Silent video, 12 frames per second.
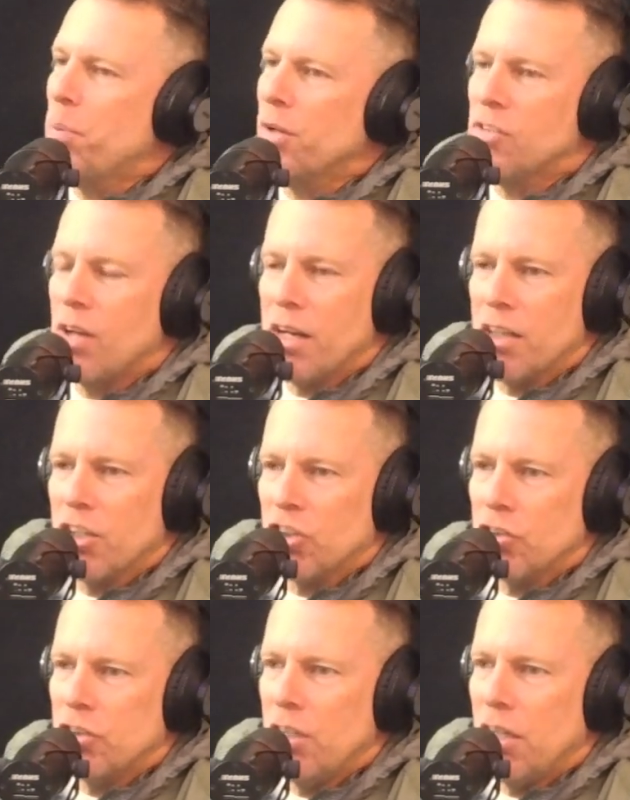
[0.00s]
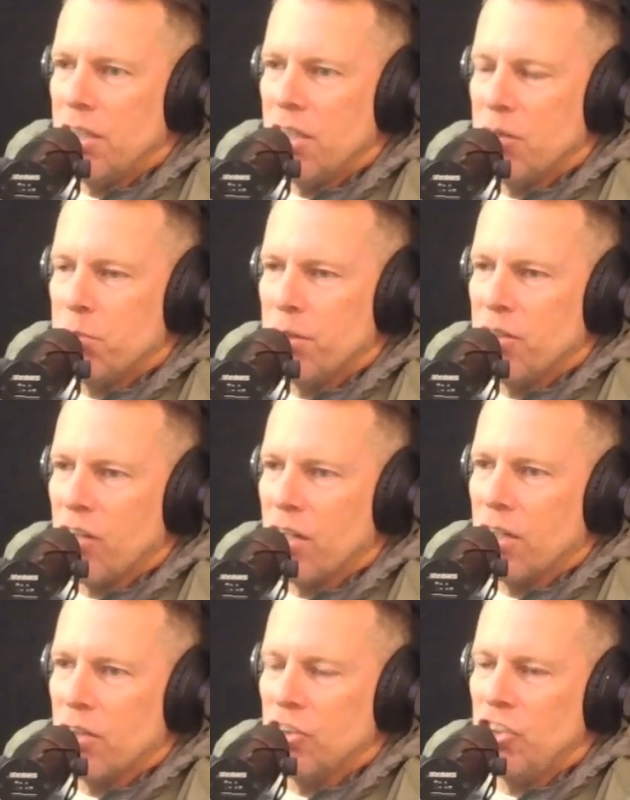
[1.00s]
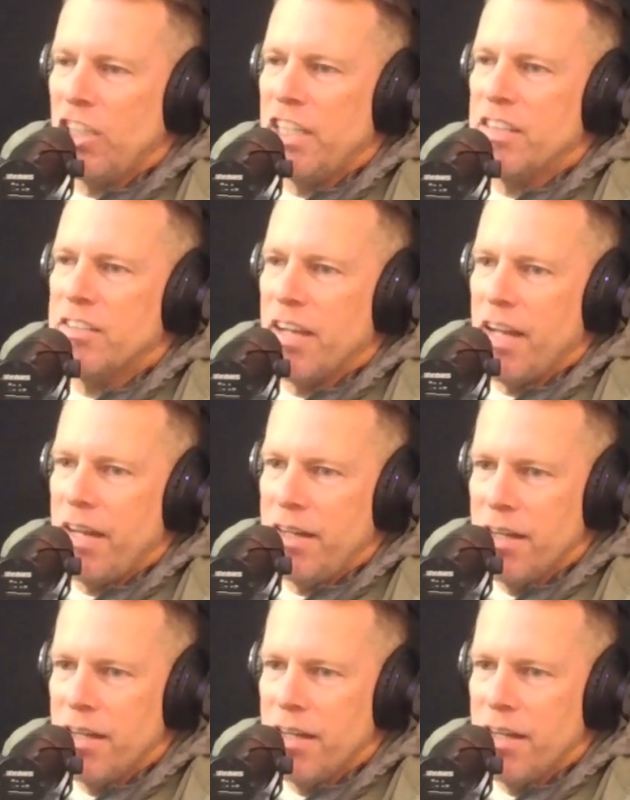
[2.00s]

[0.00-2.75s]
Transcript: on a little Gina Tay